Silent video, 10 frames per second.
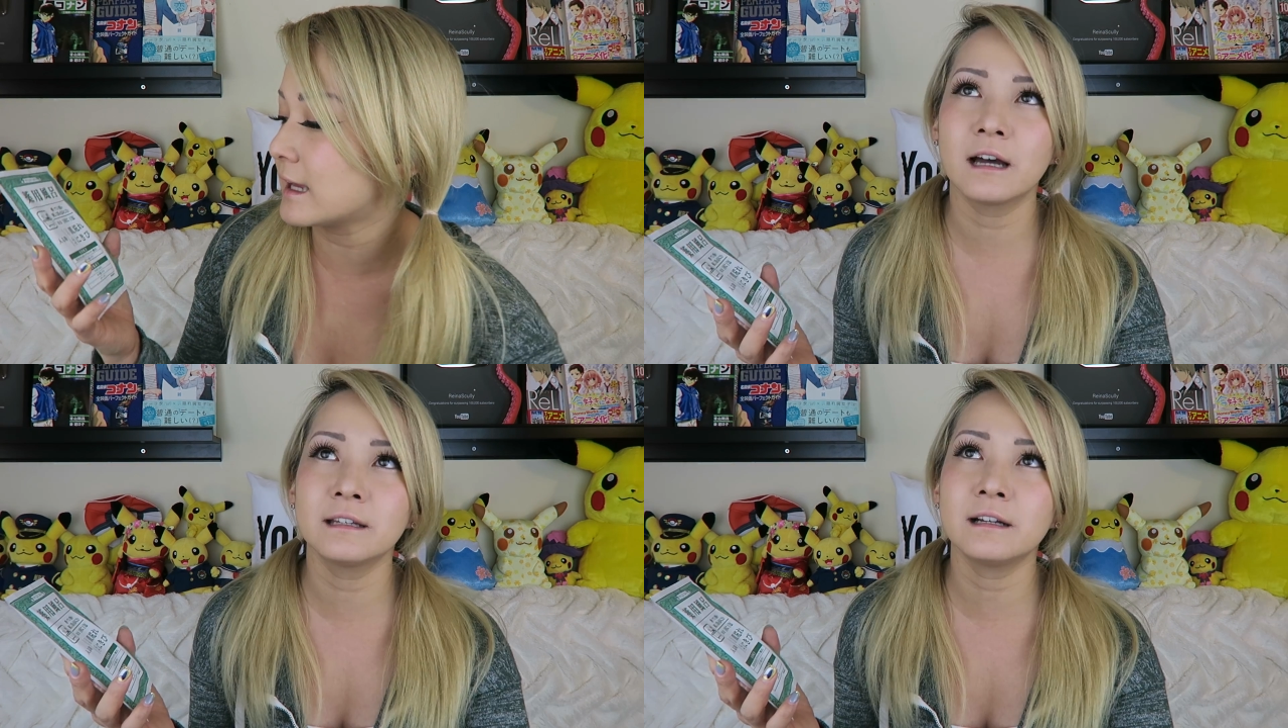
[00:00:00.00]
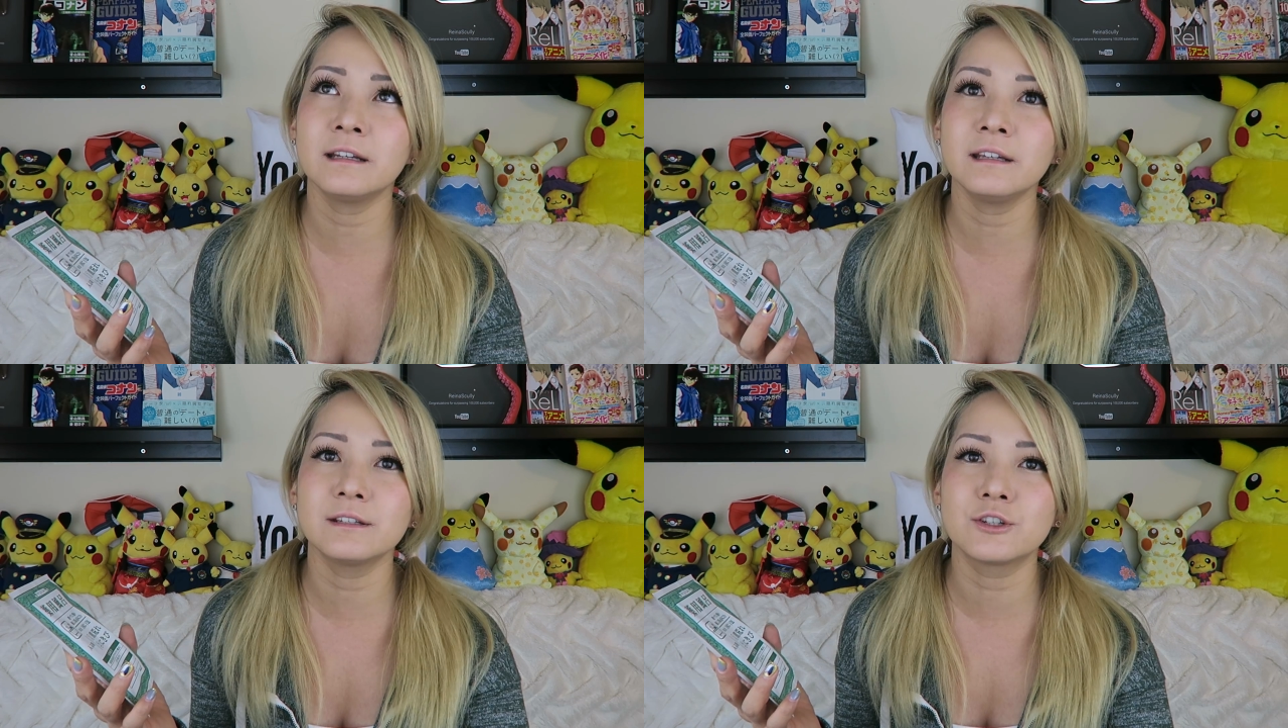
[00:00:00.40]

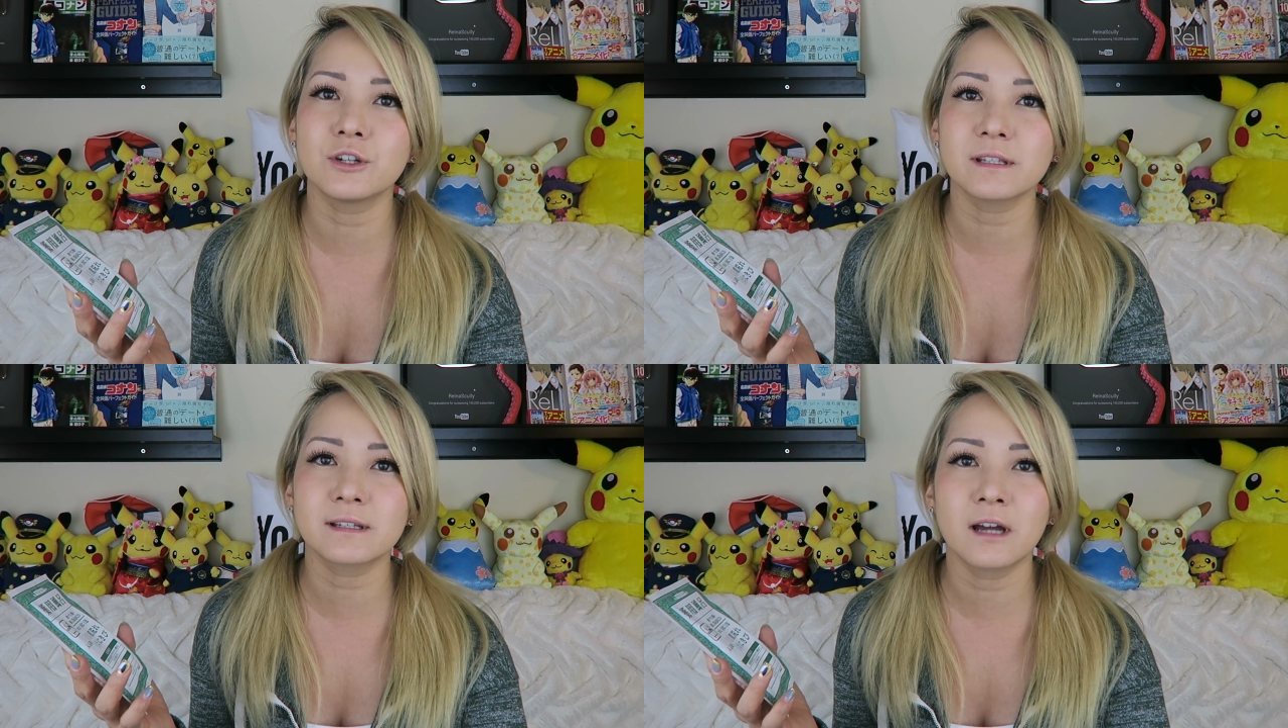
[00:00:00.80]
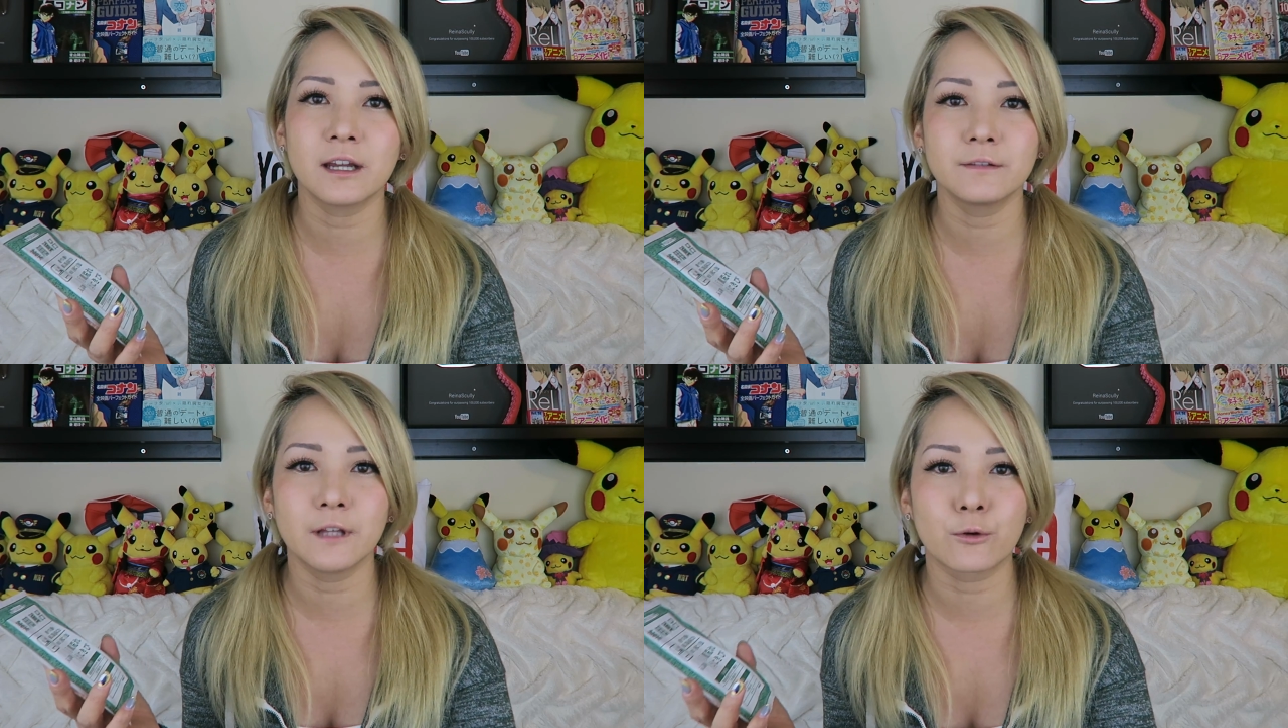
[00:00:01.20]
Hadare is just
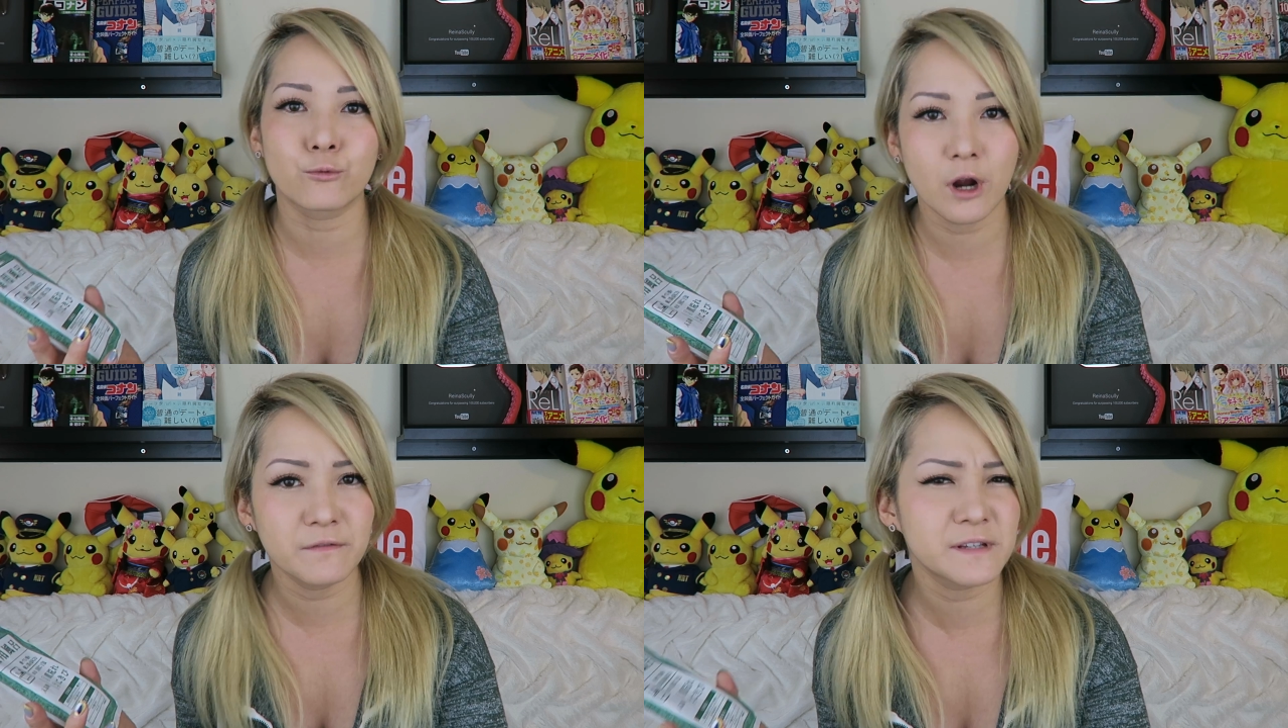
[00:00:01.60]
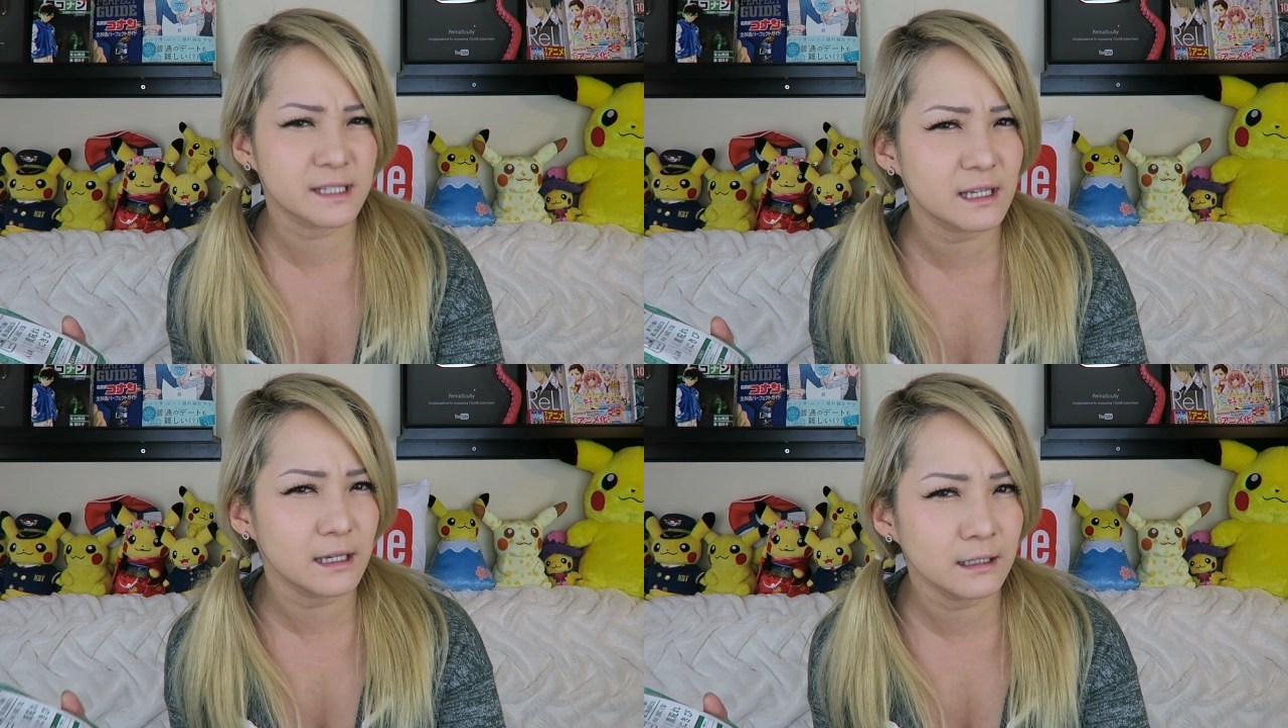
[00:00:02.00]
kind of like rough
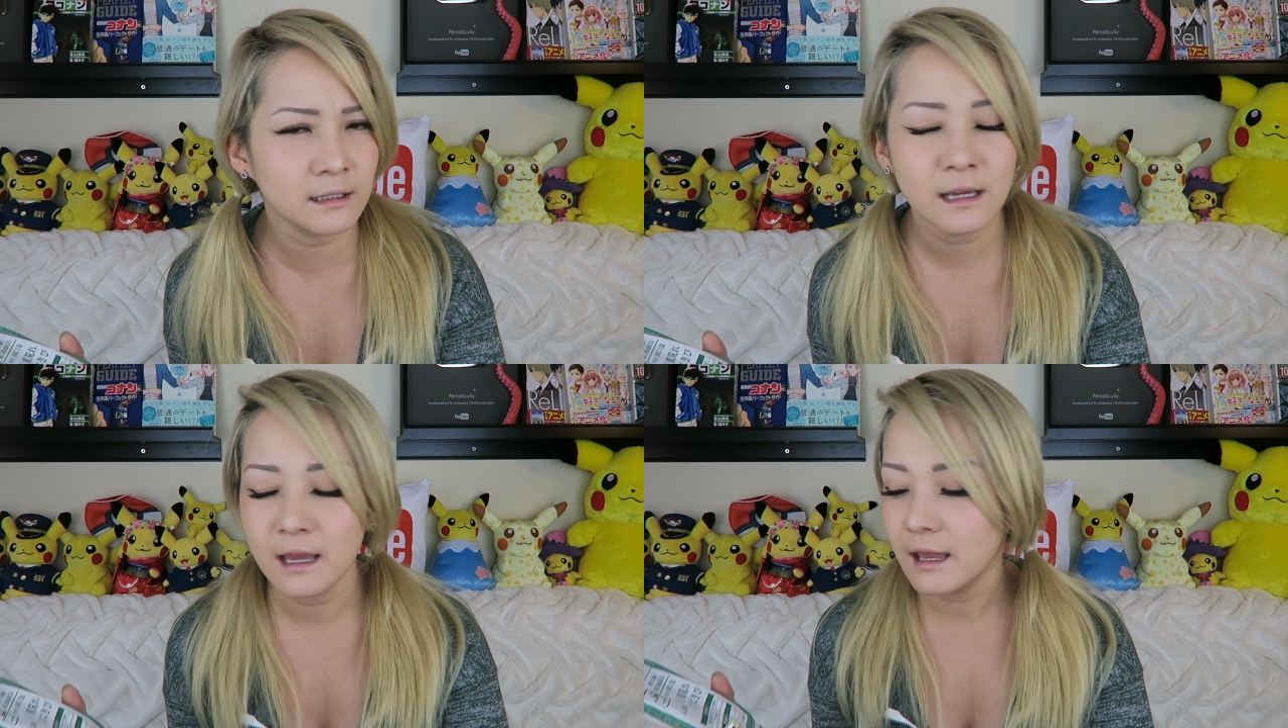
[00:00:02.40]
skin,